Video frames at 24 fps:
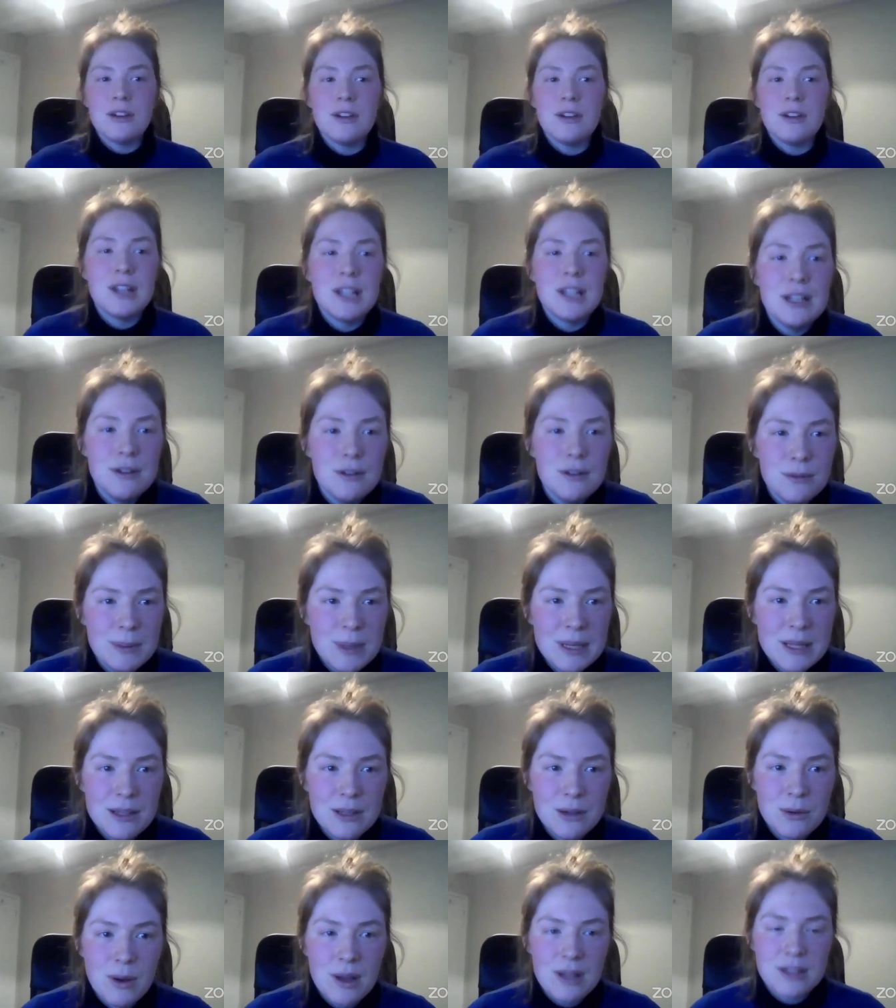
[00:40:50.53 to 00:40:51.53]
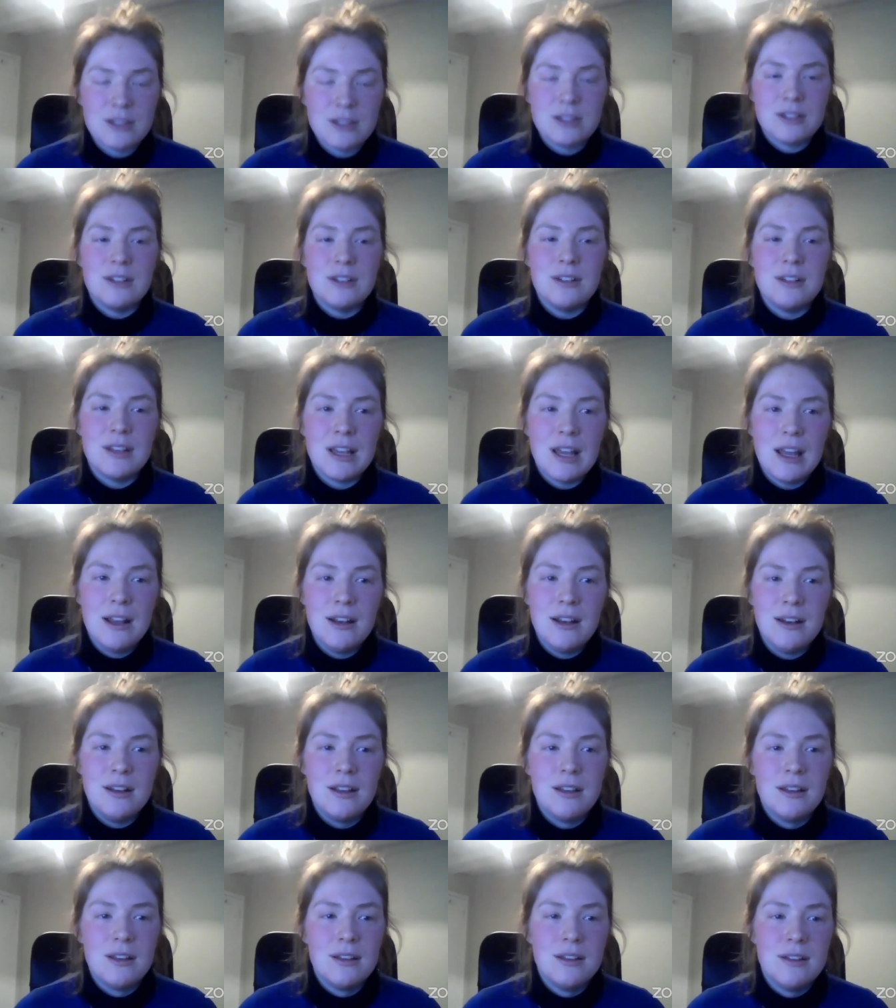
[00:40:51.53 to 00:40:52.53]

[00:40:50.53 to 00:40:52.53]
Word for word: Sorry, can you repeat the question again?